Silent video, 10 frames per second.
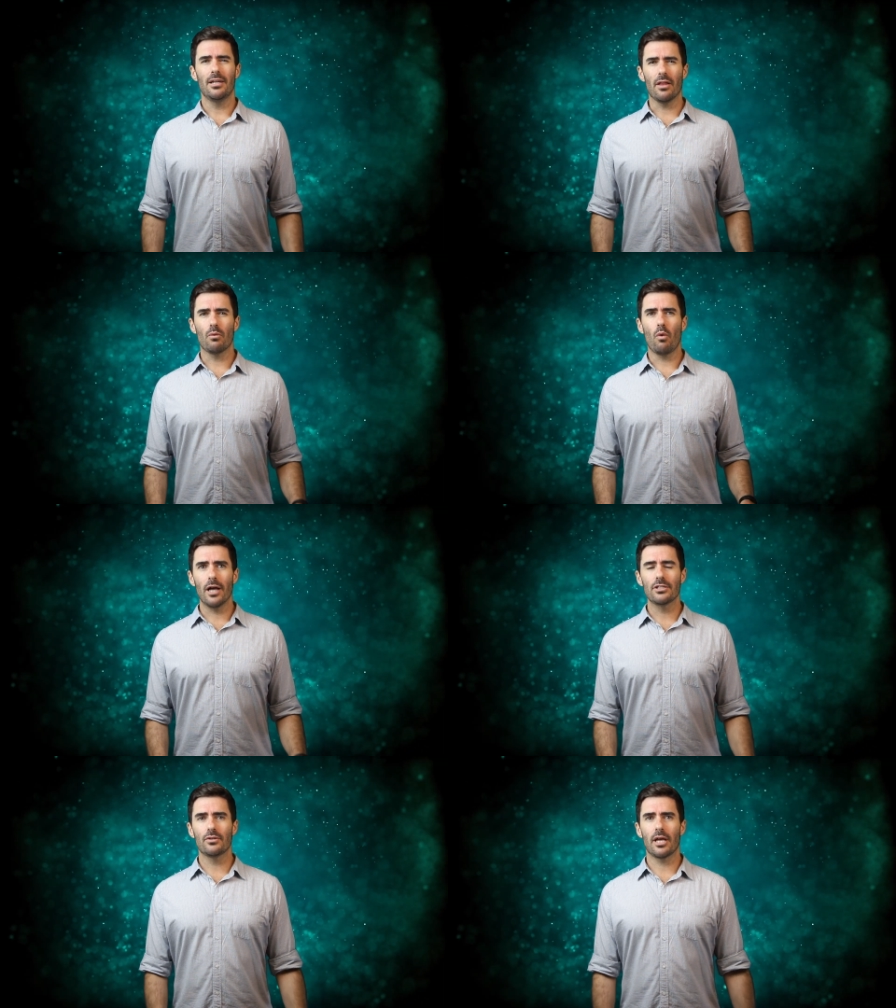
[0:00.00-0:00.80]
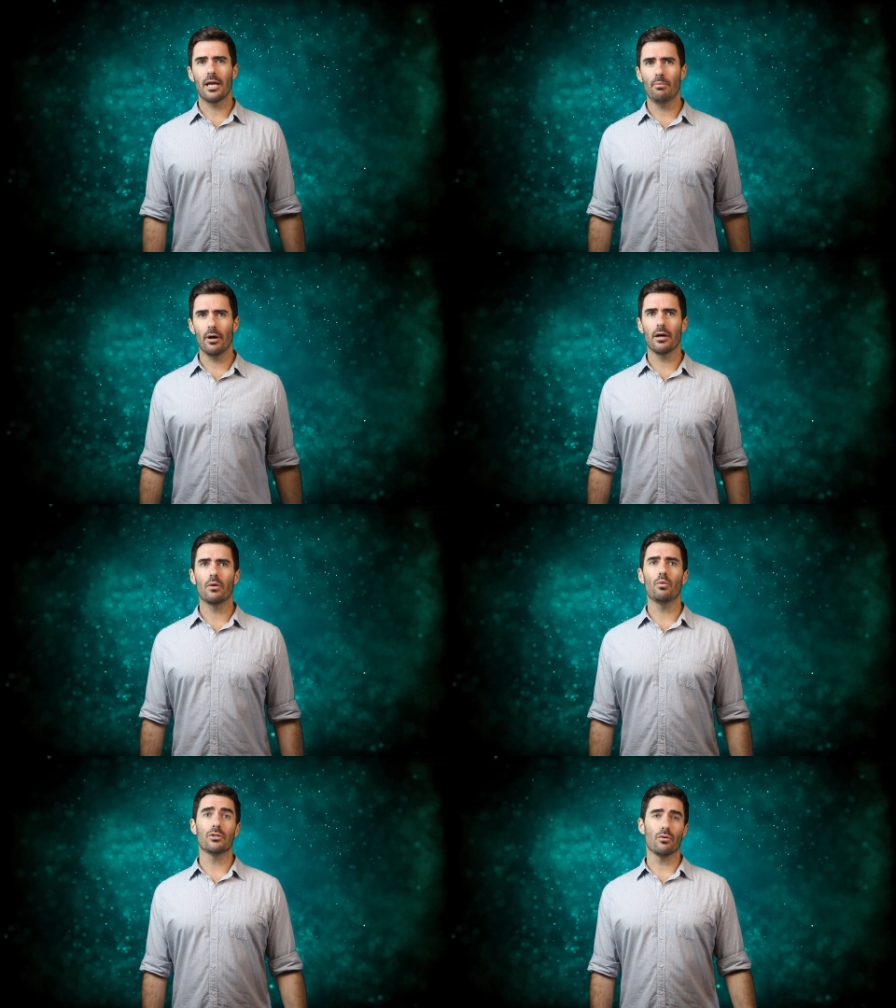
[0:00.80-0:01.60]
Now, the Y2K
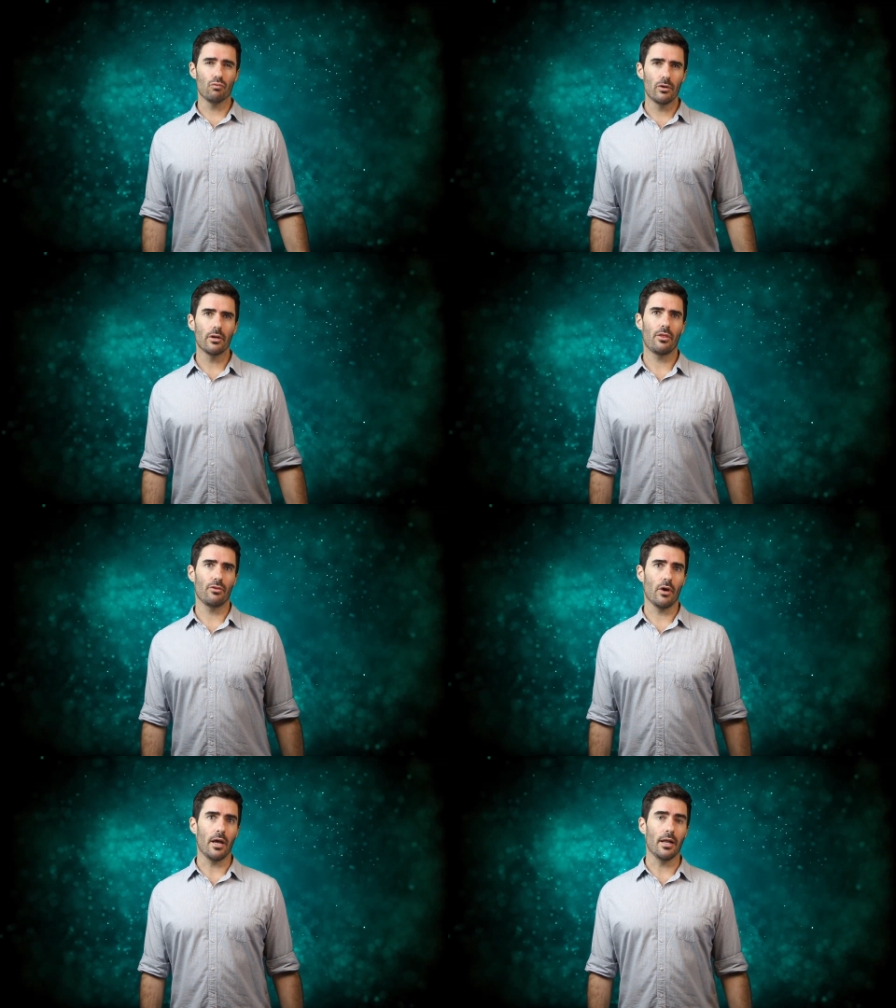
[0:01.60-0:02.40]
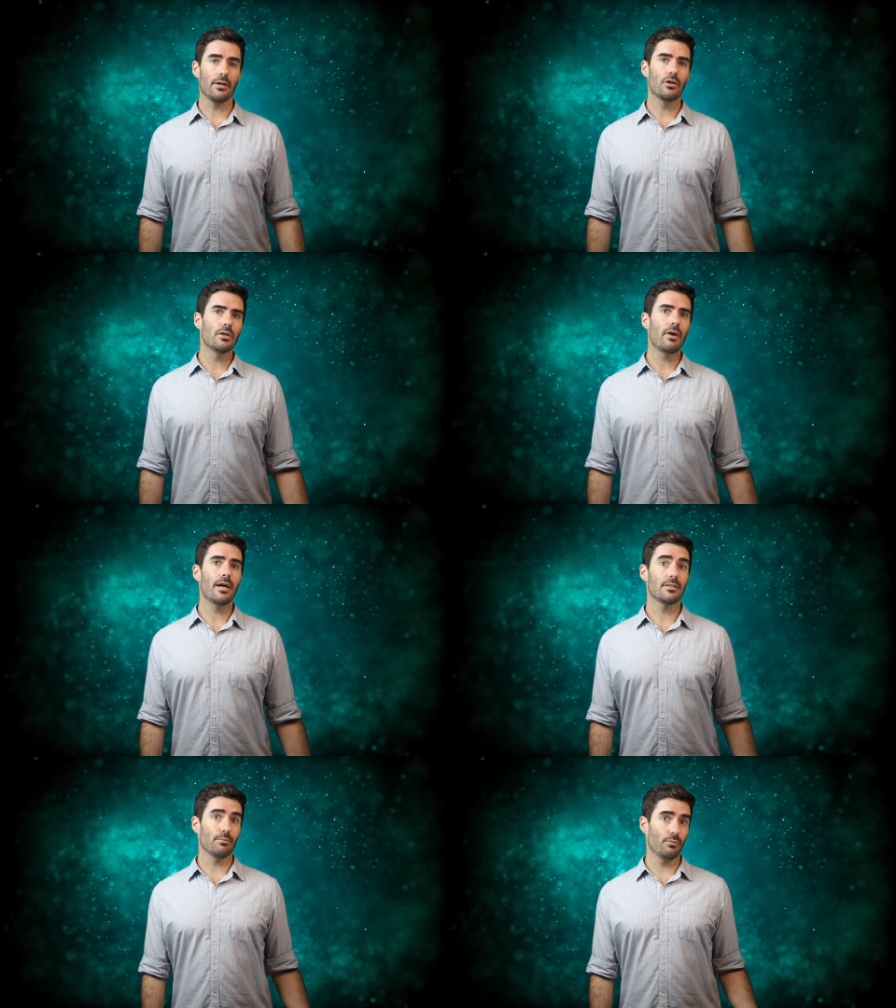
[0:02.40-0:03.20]
bug was a real threat and could have
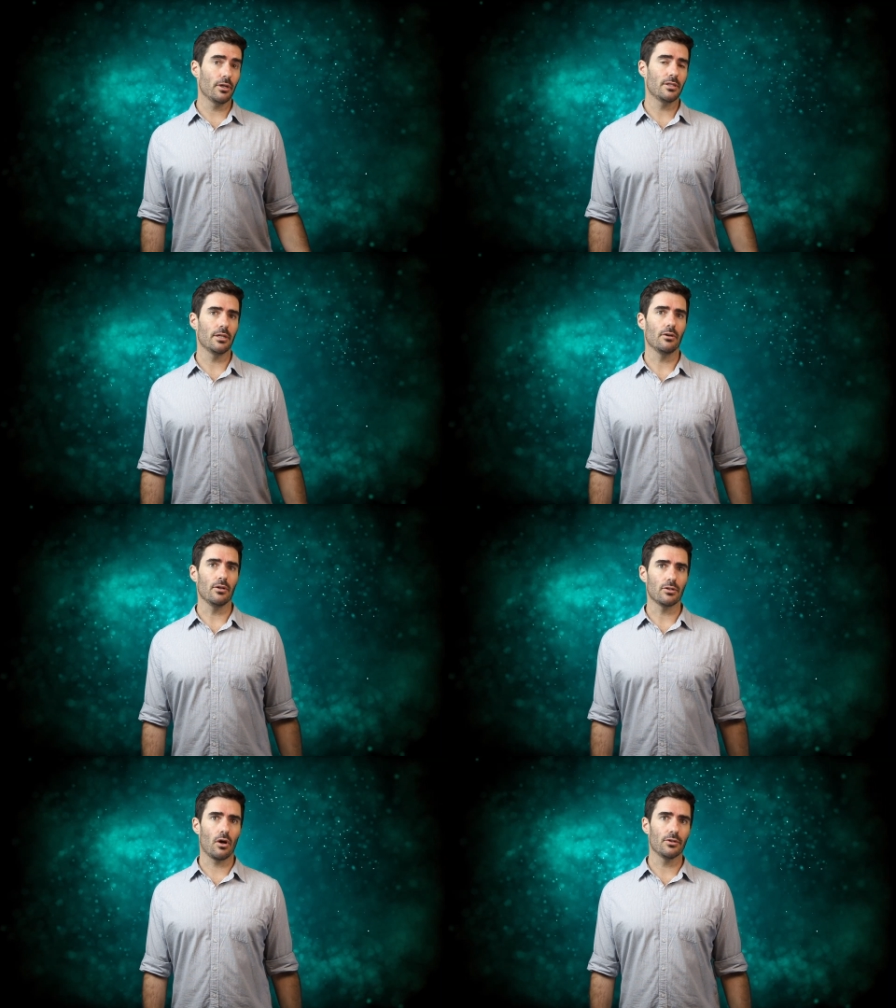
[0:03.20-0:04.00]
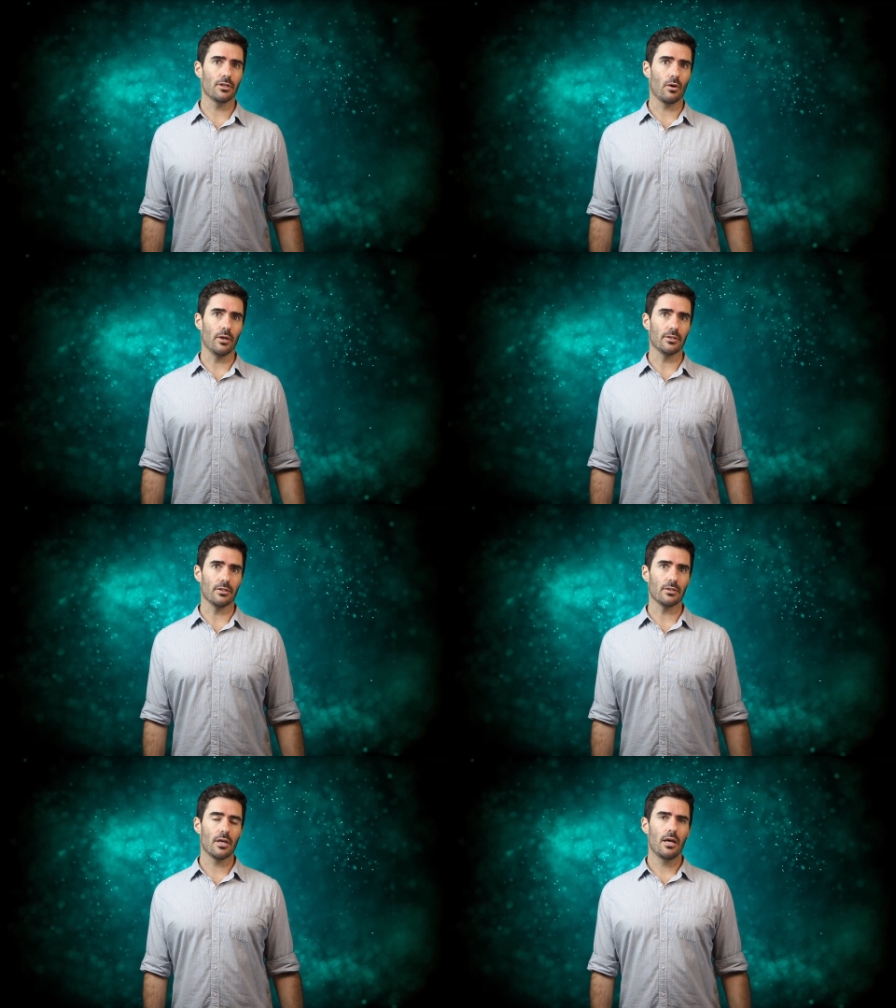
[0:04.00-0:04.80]
had some pretty serious
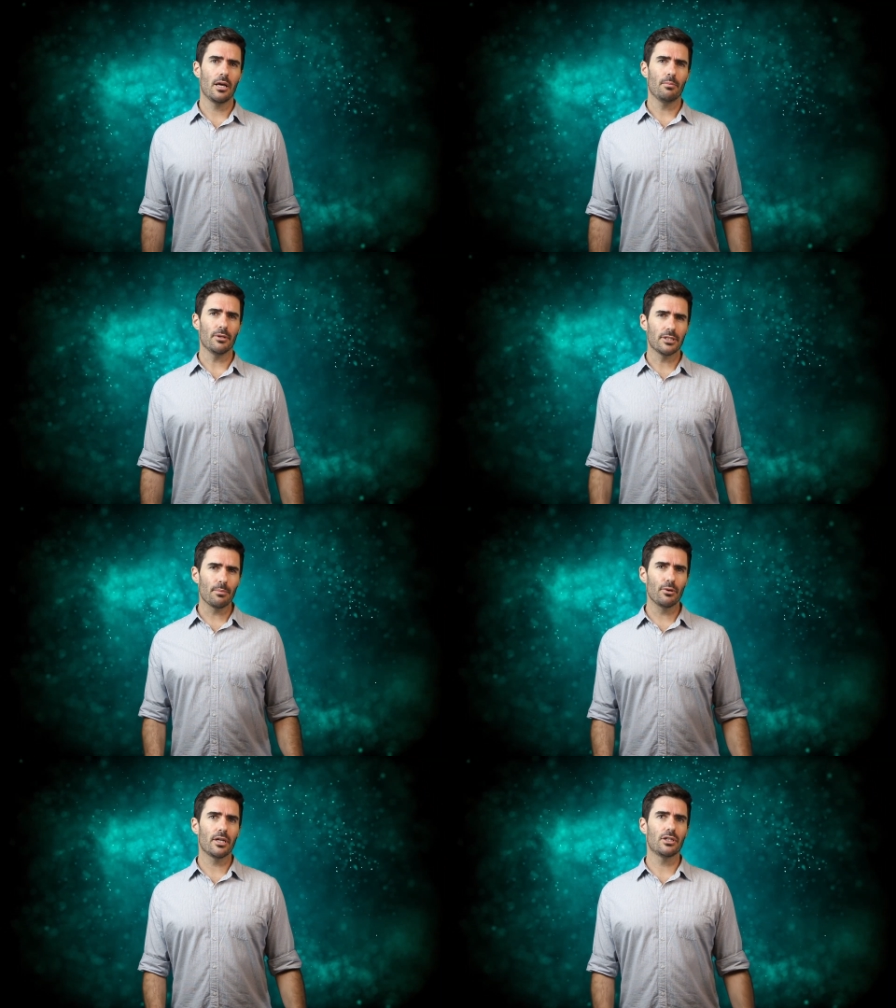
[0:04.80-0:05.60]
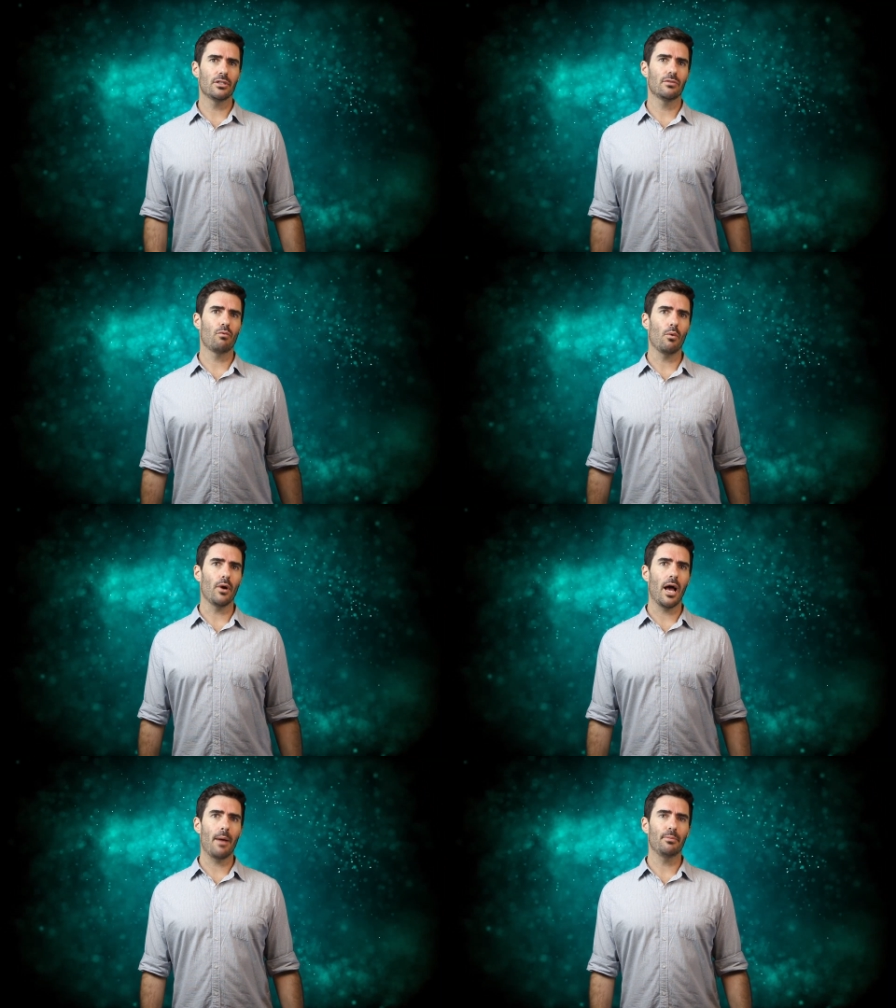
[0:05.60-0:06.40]
consequences, but some predictions of what
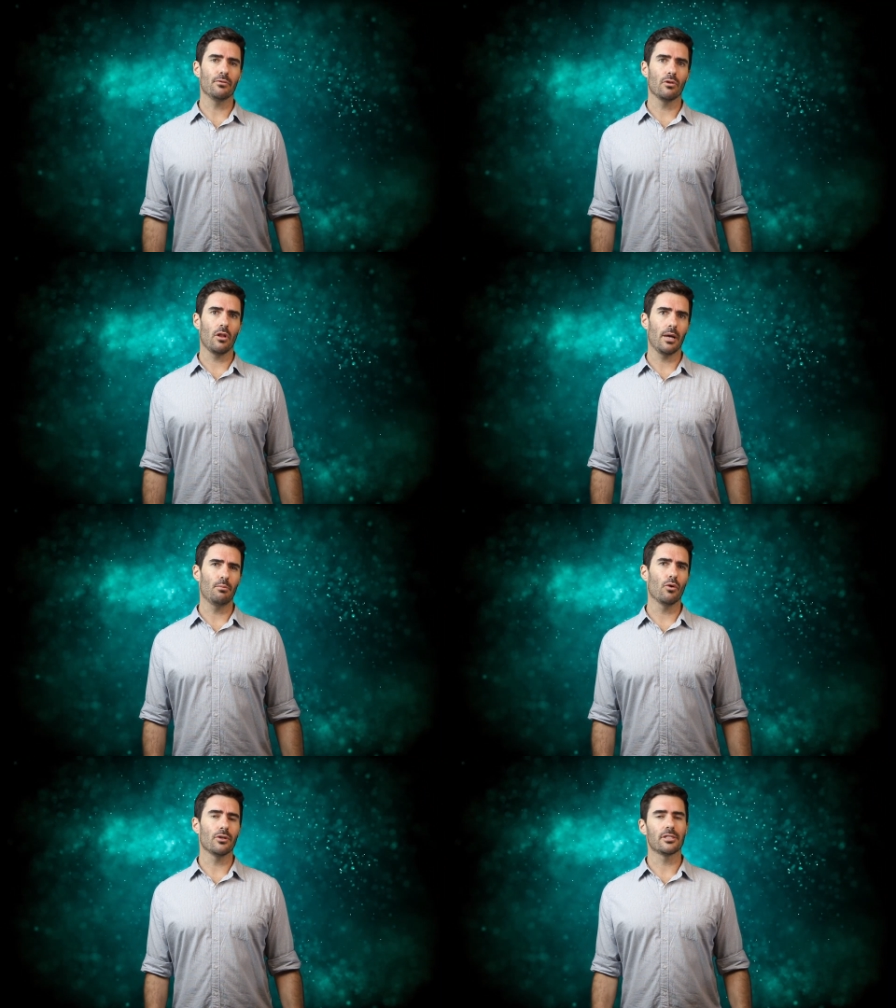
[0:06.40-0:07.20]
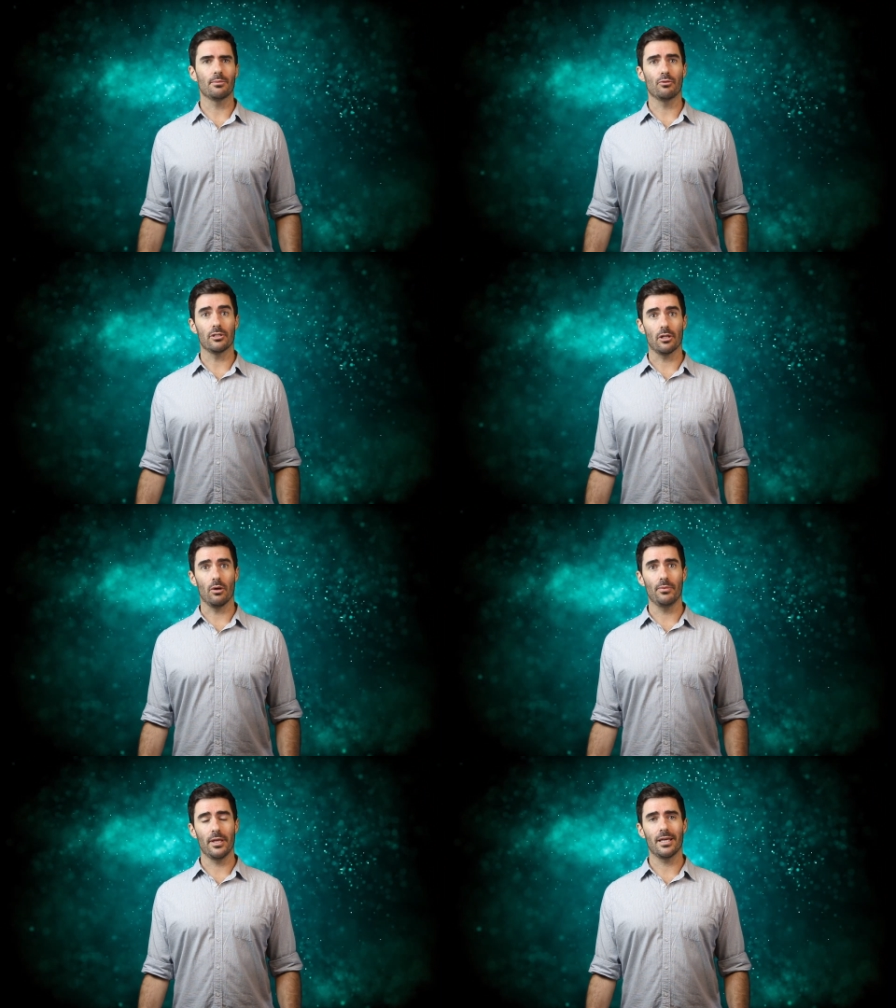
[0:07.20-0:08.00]
would happen relied more on slippery
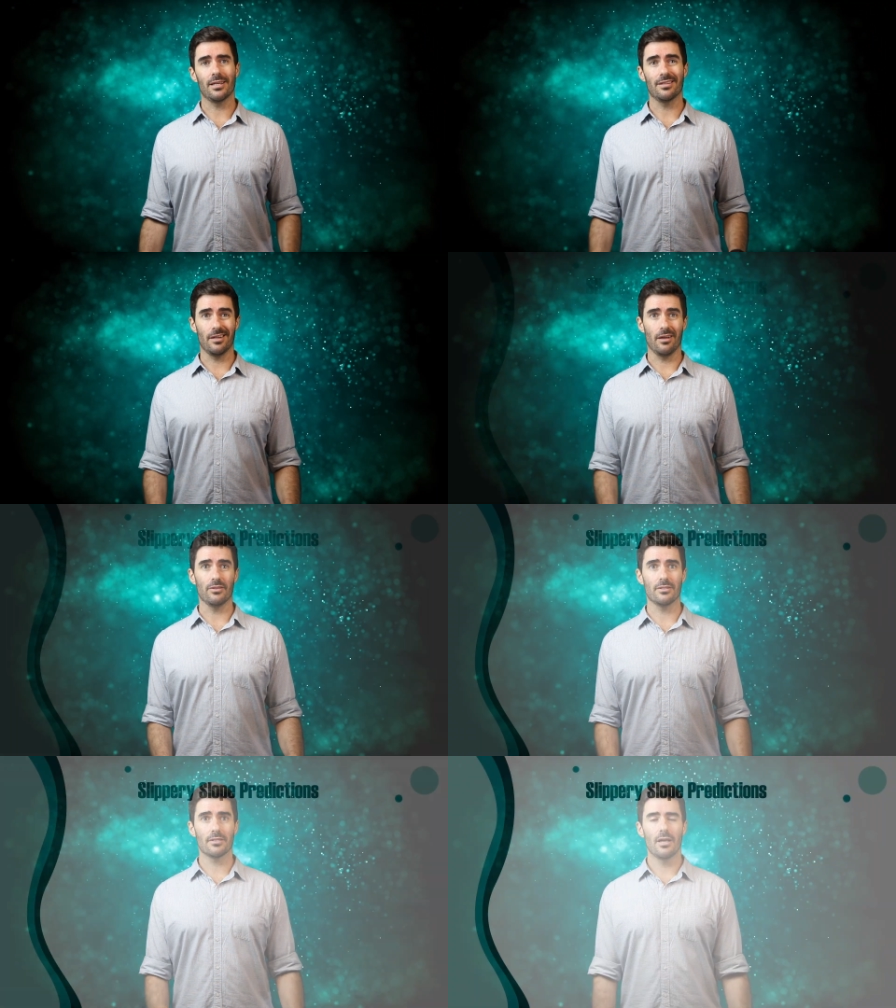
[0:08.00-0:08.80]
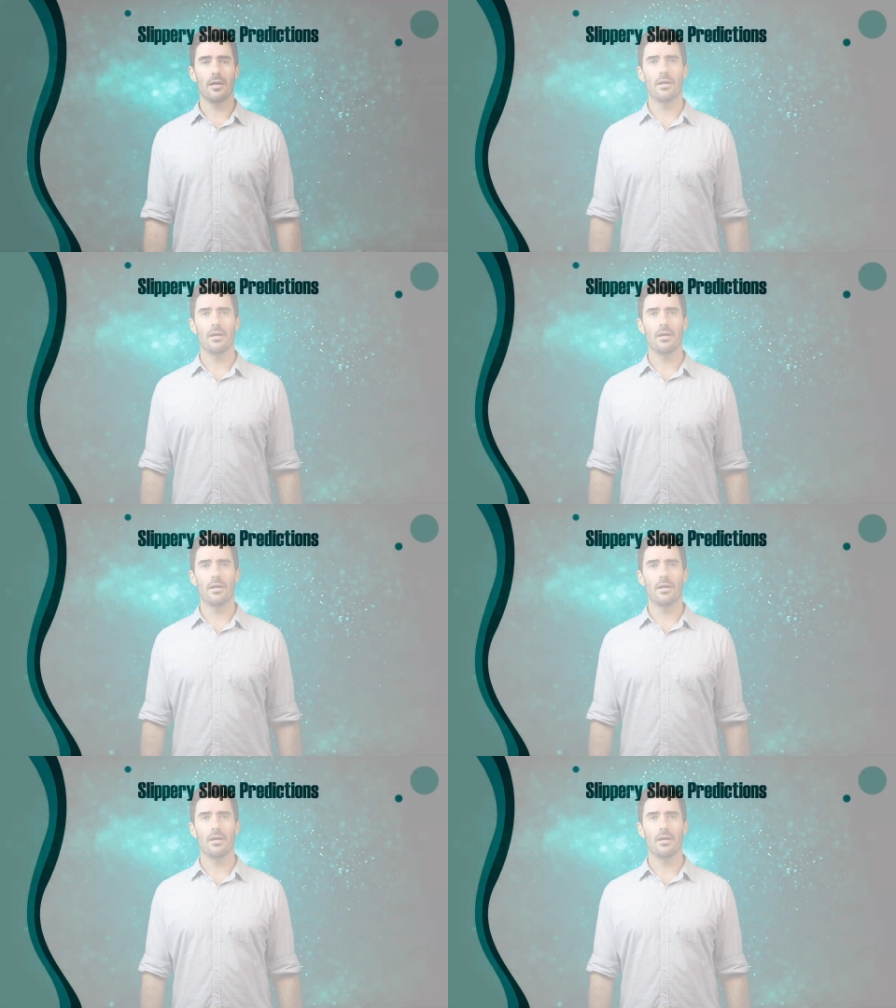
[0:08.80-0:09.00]
slope thinking than others.